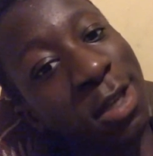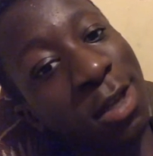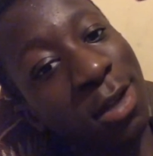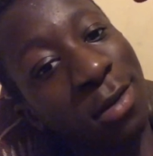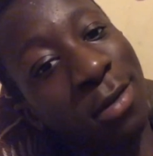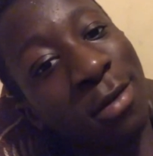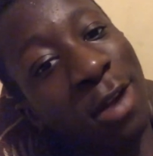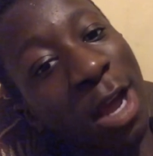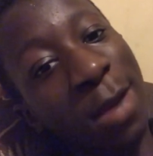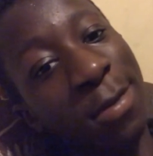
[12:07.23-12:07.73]

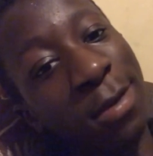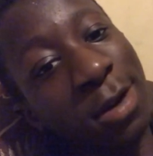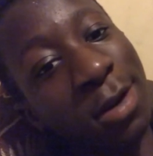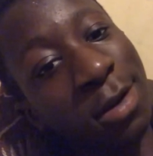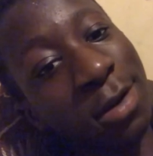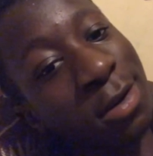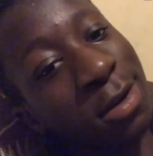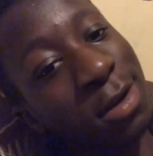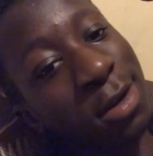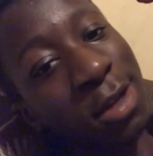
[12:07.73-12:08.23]
and rap
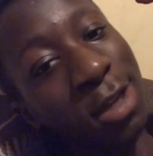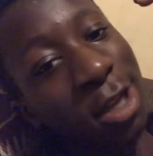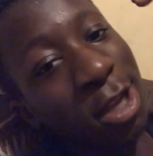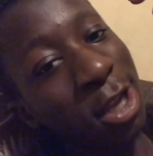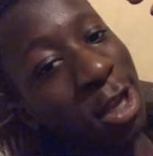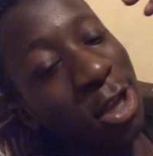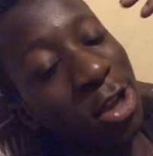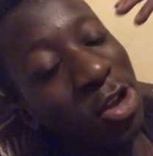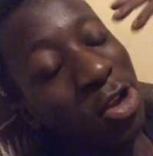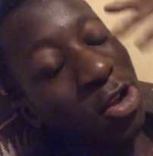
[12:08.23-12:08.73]
and
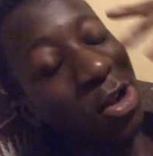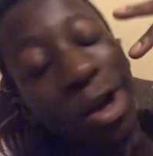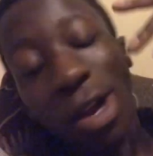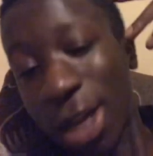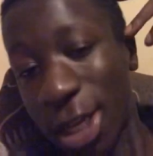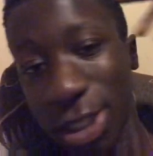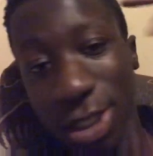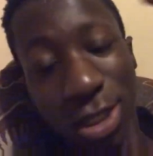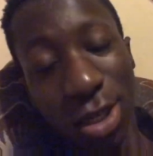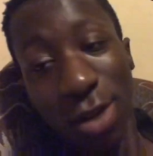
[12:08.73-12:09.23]
all that
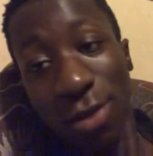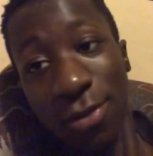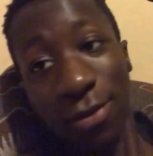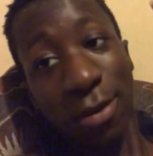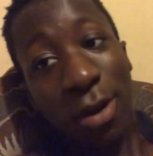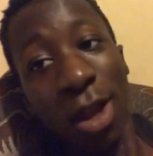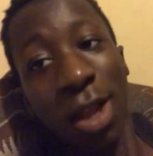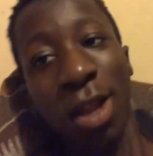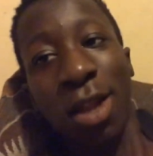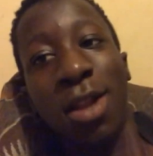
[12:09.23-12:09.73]
stuff, right?